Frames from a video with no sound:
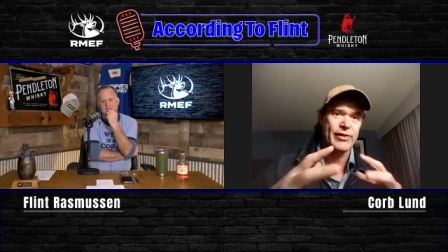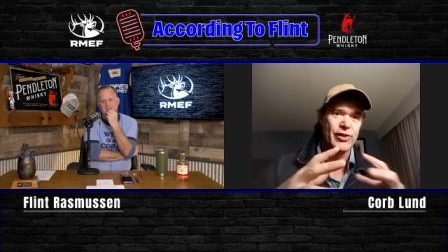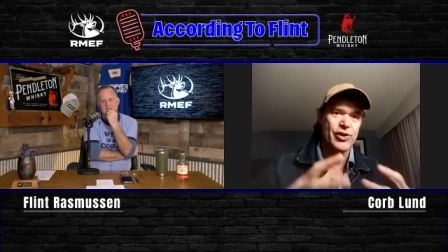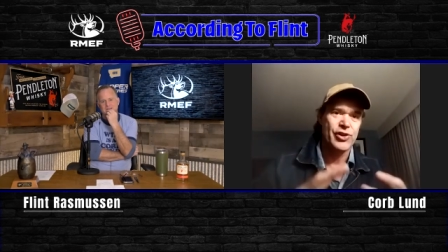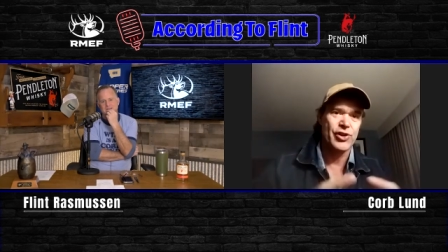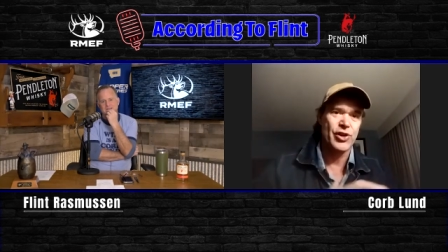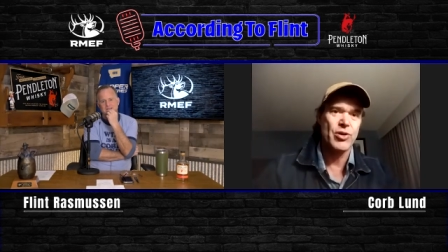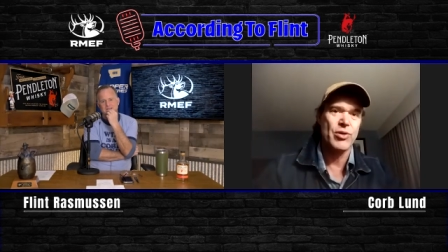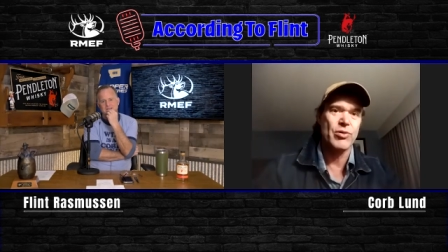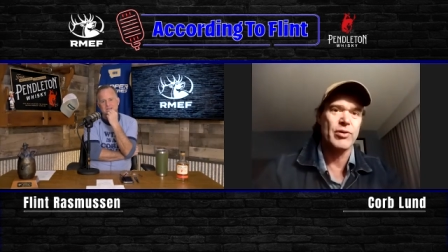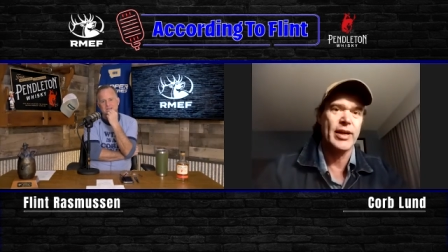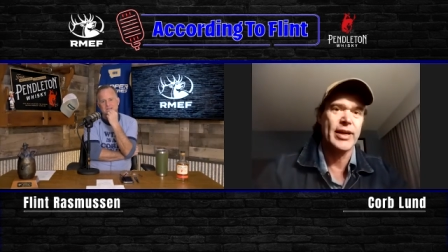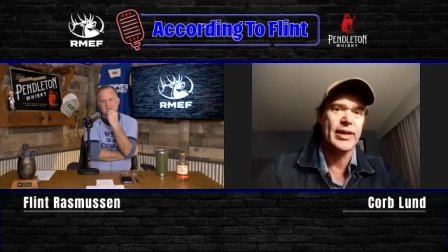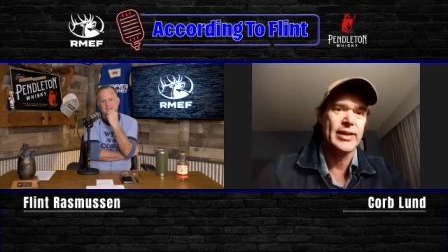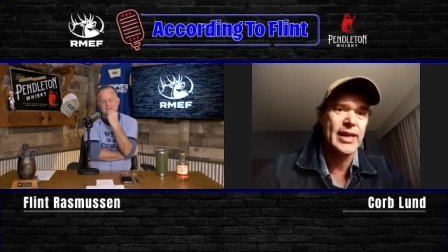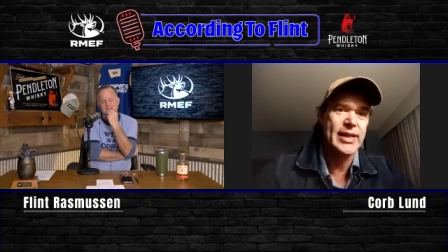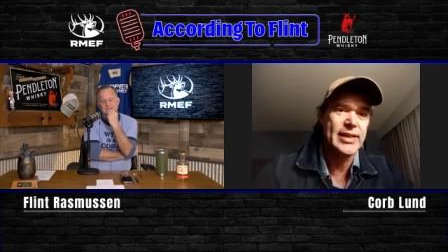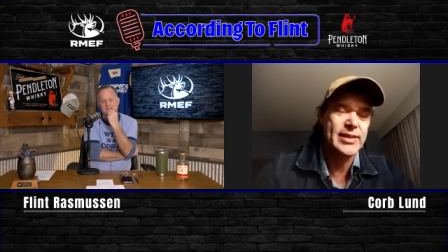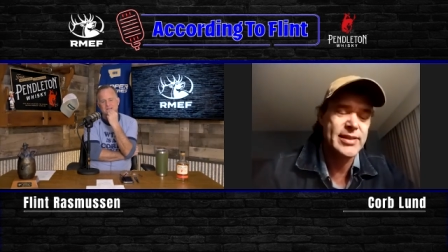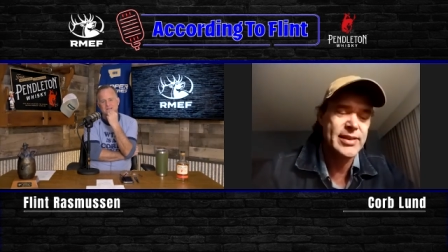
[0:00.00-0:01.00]
at the show.
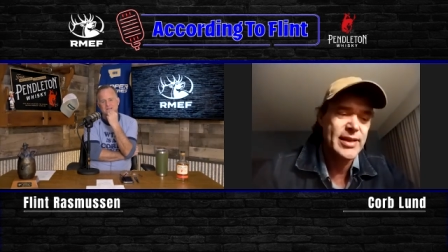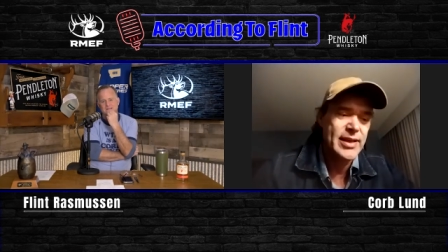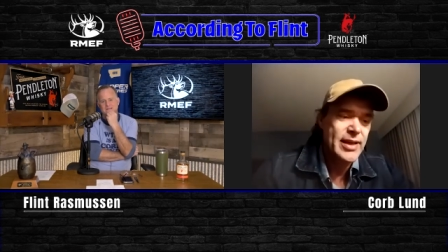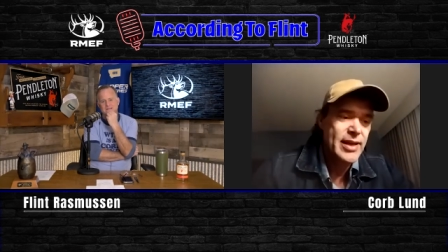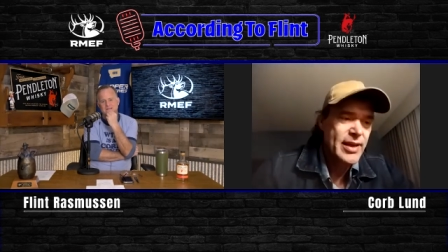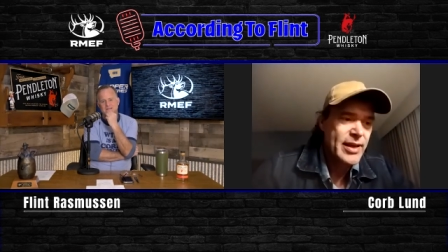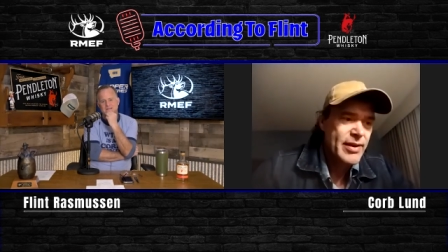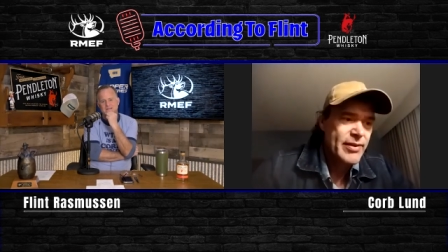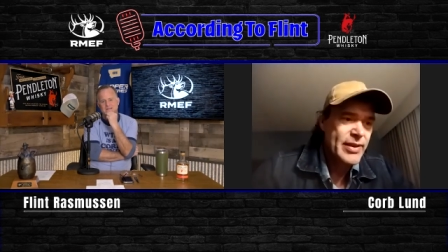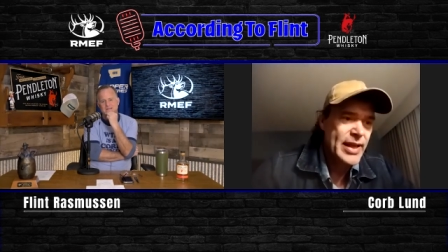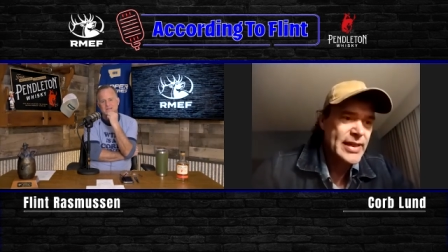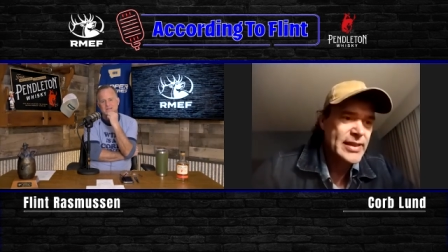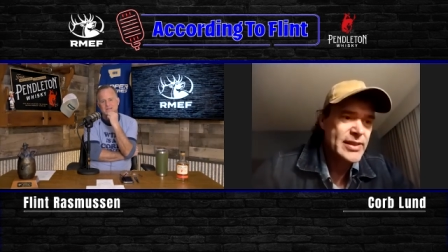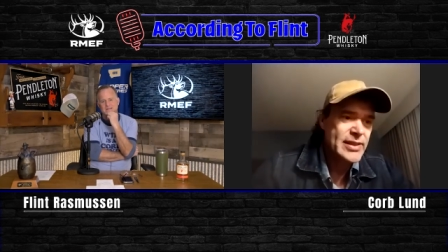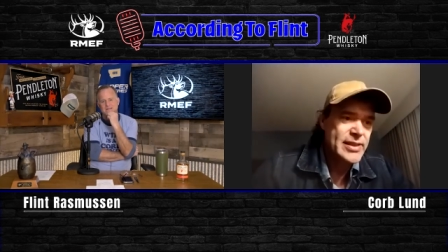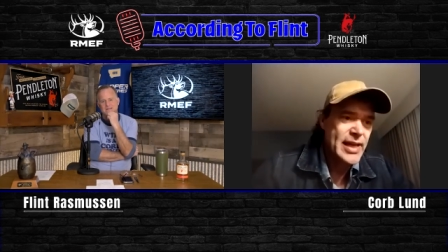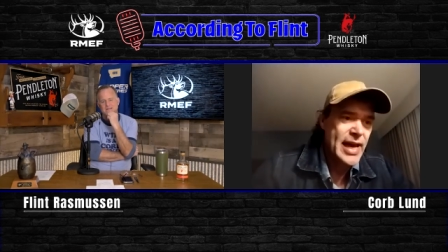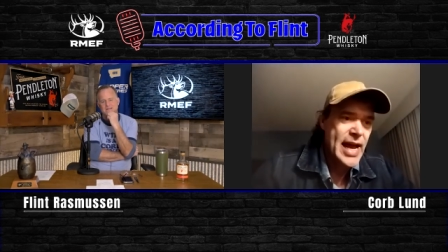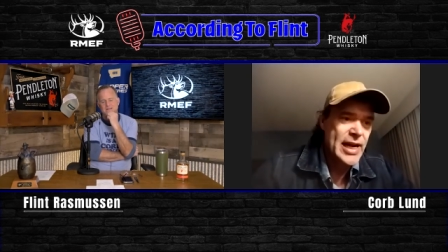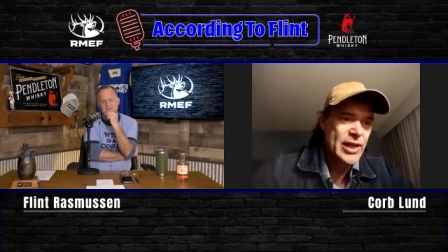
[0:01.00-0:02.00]
Like that's
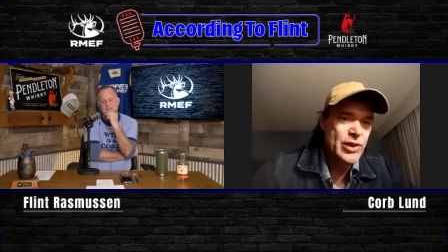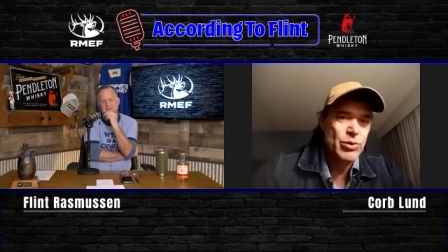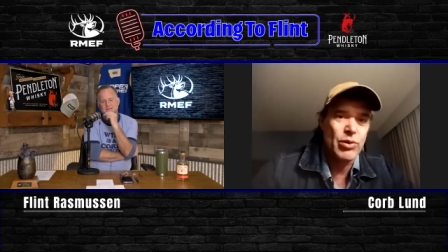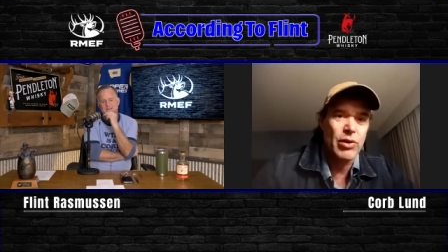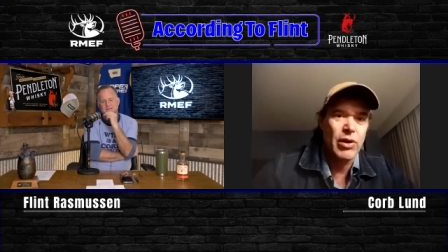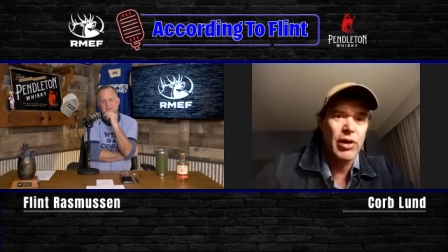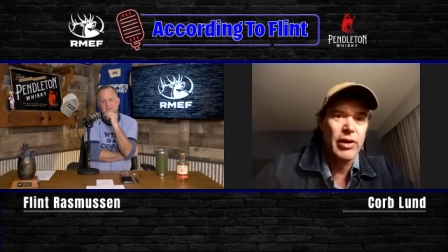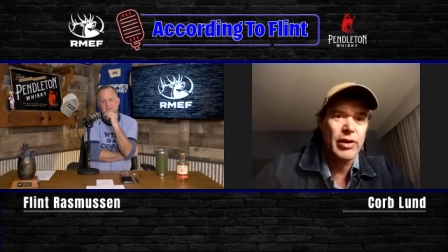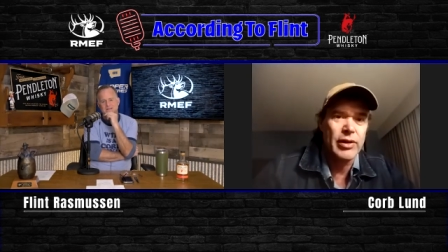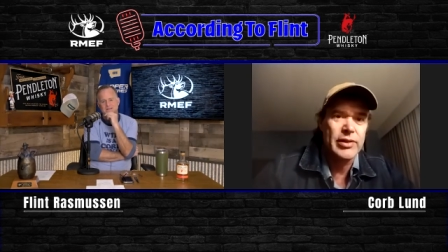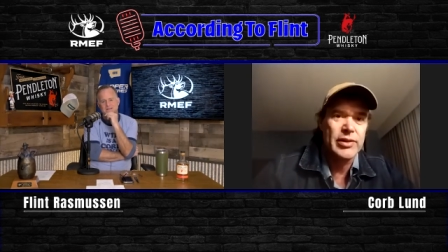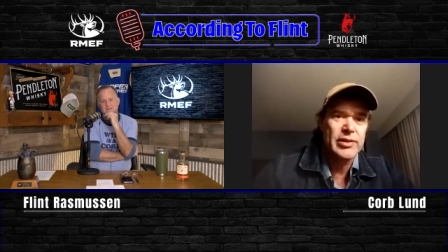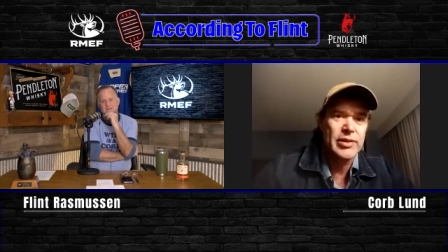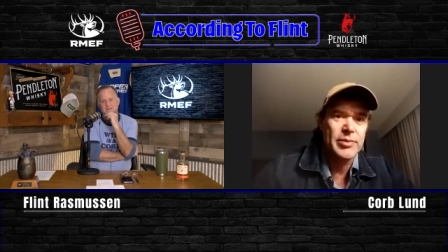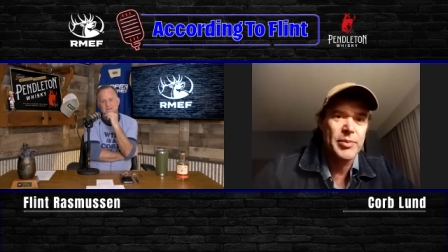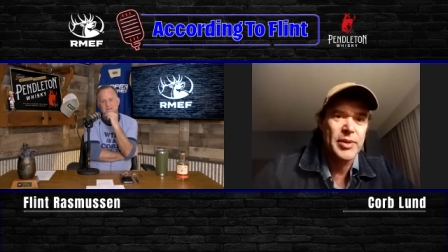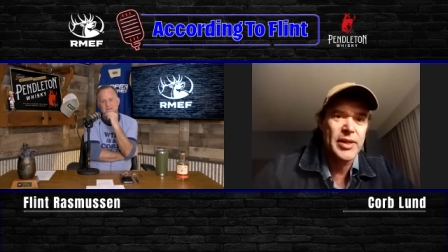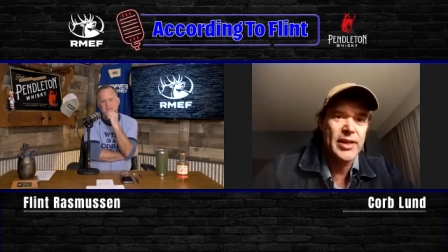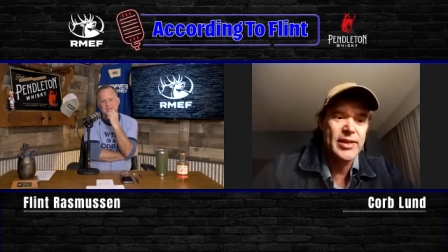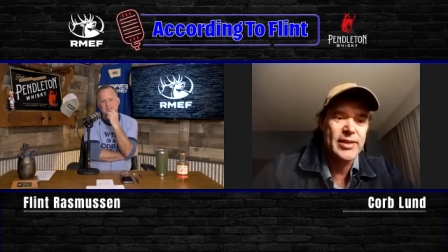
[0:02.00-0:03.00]
that's the actual art
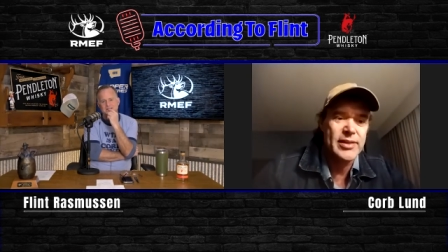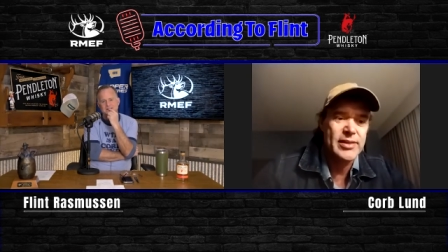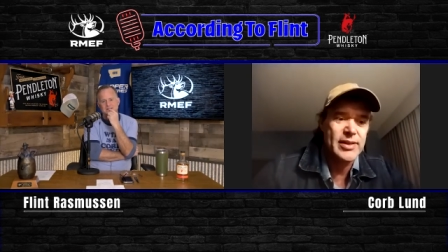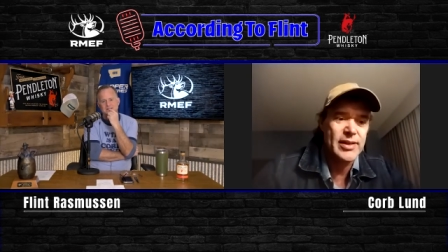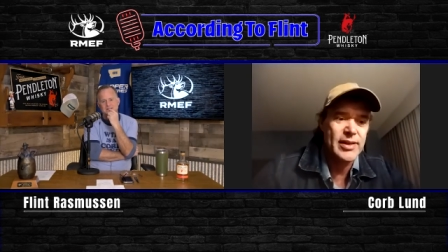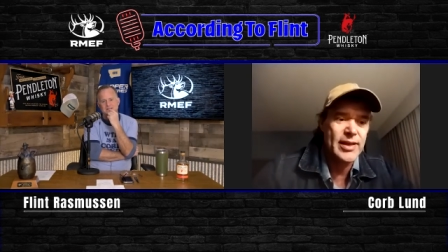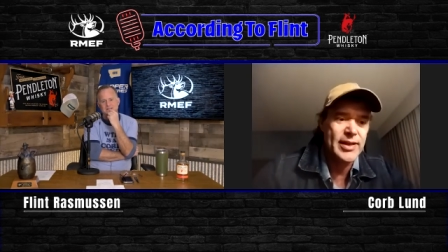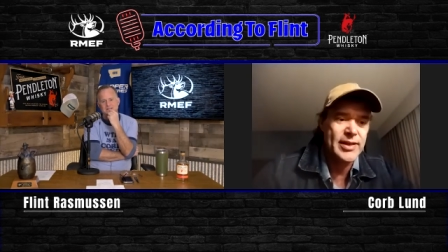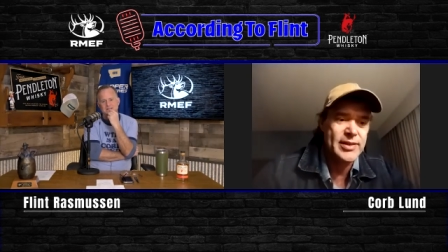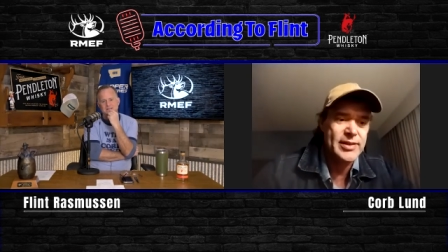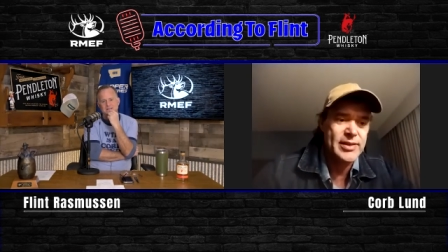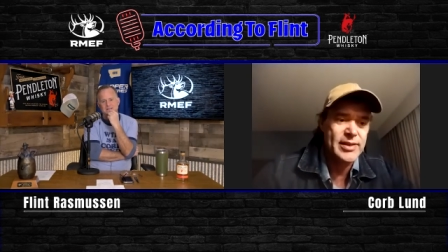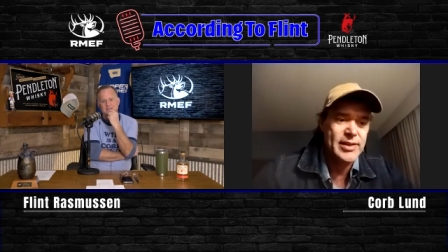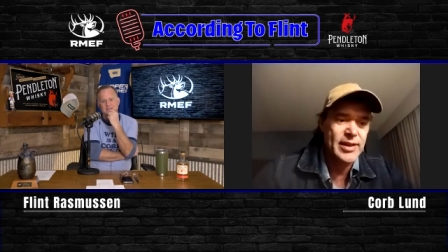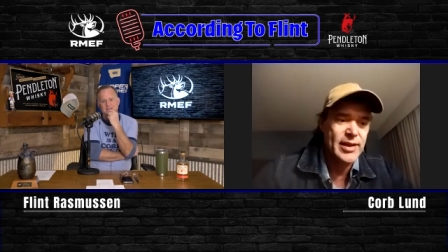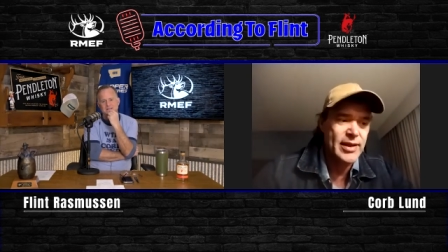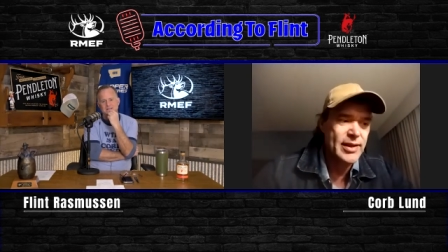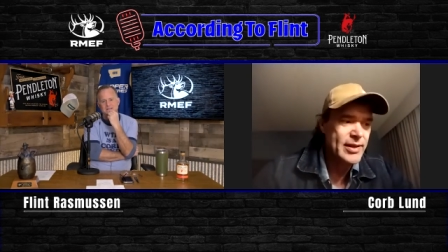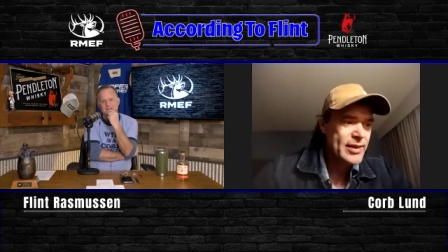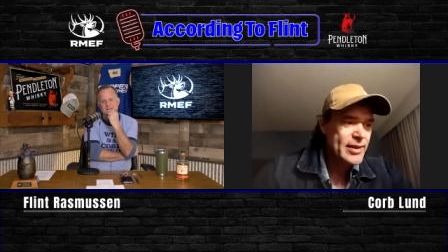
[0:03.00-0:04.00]
to me is the is
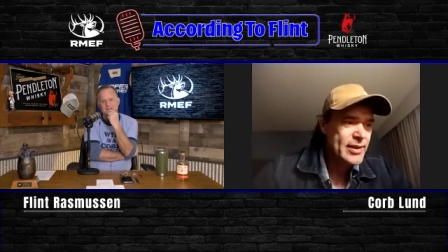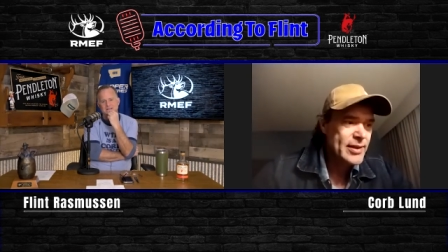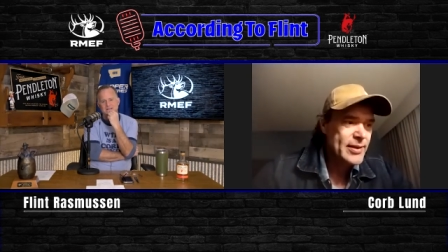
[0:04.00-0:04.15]
the